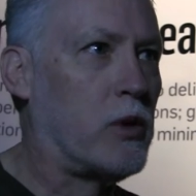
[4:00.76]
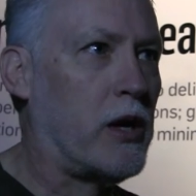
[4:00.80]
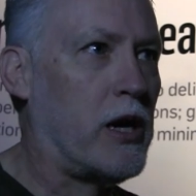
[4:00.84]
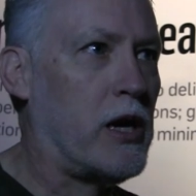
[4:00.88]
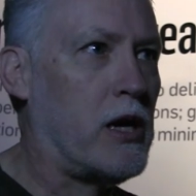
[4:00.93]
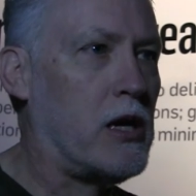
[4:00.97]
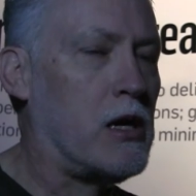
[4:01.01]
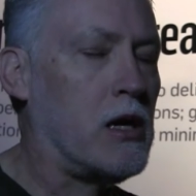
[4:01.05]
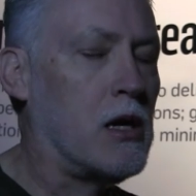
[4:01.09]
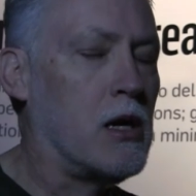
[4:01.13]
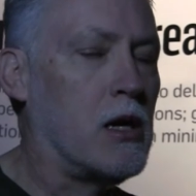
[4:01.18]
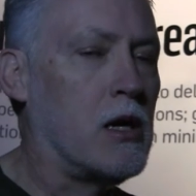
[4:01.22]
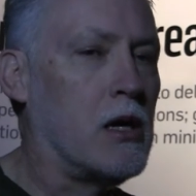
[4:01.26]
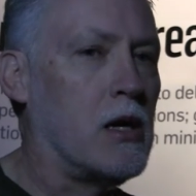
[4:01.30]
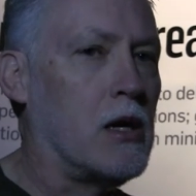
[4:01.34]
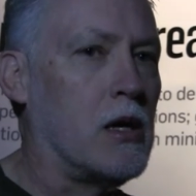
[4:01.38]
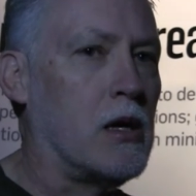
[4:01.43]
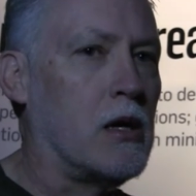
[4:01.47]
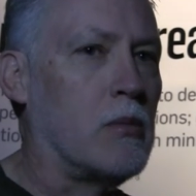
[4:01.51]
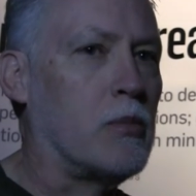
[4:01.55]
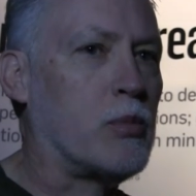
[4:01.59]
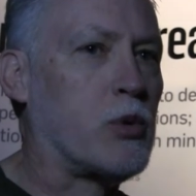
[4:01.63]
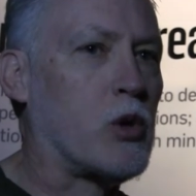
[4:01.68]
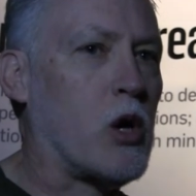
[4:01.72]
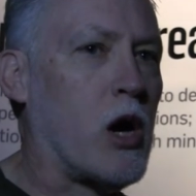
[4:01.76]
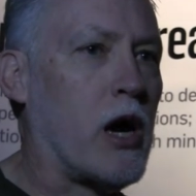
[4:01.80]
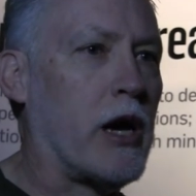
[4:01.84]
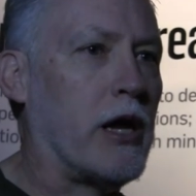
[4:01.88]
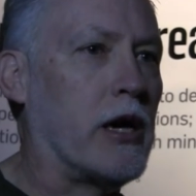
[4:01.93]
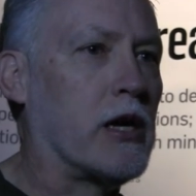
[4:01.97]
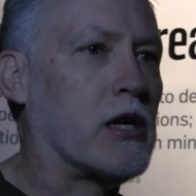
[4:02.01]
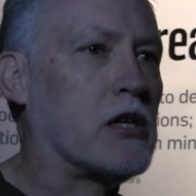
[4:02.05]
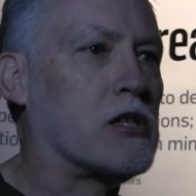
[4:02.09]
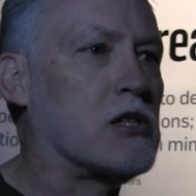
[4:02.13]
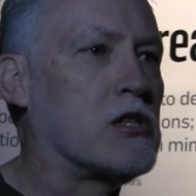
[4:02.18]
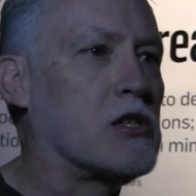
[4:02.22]
array
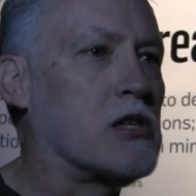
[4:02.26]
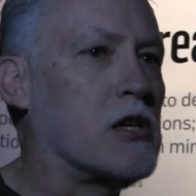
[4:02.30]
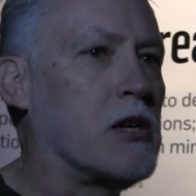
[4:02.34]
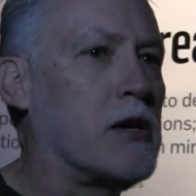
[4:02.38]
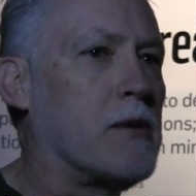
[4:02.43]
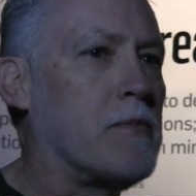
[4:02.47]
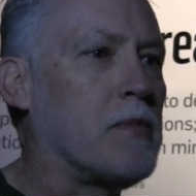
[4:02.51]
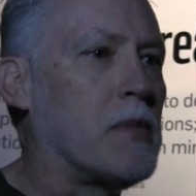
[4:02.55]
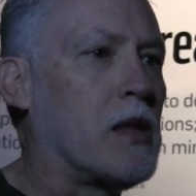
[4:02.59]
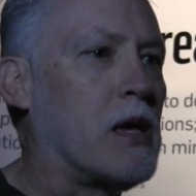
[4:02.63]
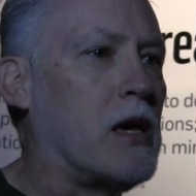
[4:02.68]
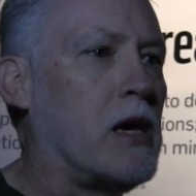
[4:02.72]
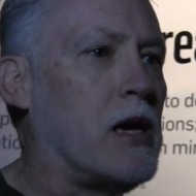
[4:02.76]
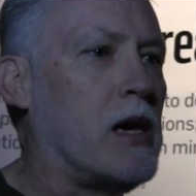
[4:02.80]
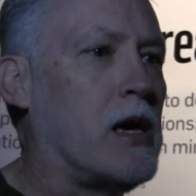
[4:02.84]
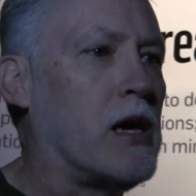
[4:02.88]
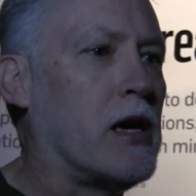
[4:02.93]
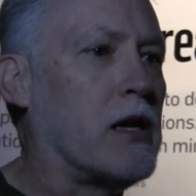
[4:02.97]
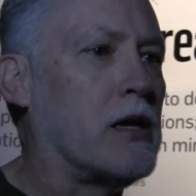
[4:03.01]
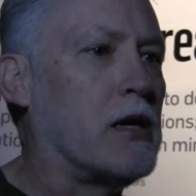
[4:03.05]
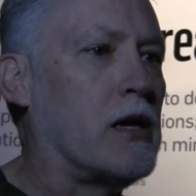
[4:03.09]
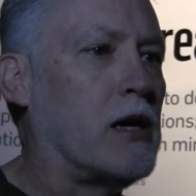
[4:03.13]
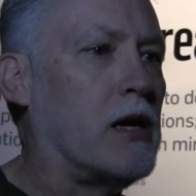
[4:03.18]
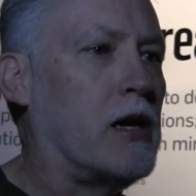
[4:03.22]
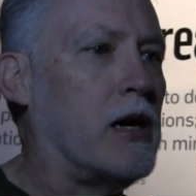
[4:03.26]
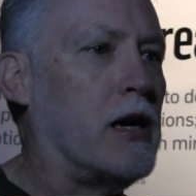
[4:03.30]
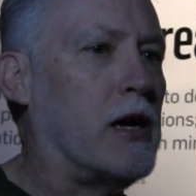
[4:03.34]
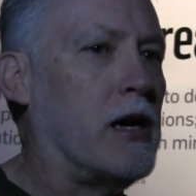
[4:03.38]
products. And